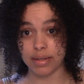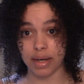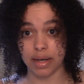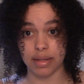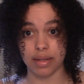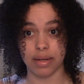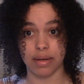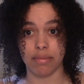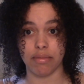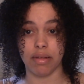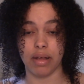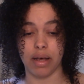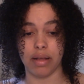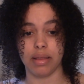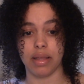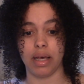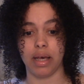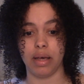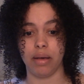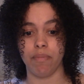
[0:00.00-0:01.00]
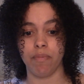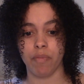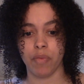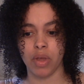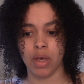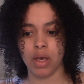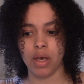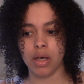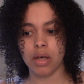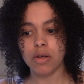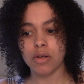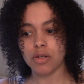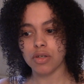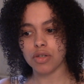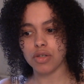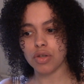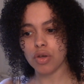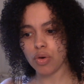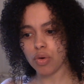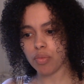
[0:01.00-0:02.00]
I think that they
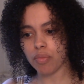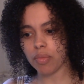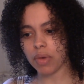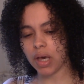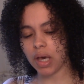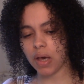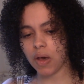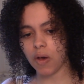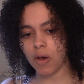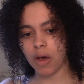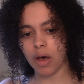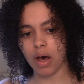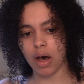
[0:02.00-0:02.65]
suit me.